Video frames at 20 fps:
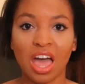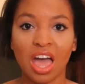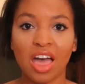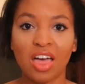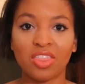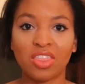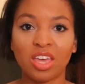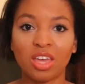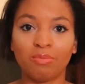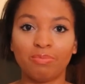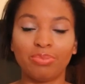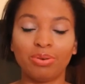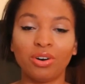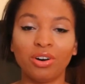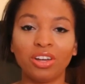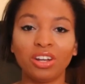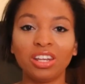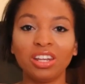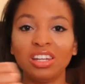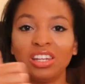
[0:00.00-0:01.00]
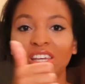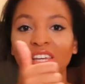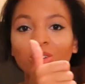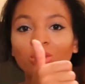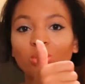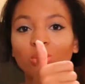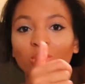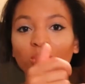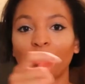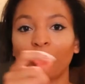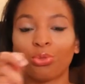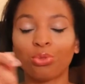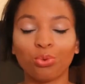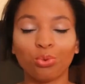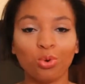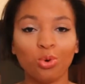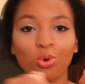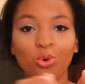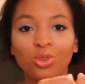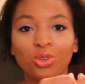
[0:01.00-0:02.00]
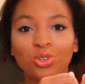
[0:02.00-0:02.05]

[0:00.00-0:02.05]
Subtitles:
and then put a needle through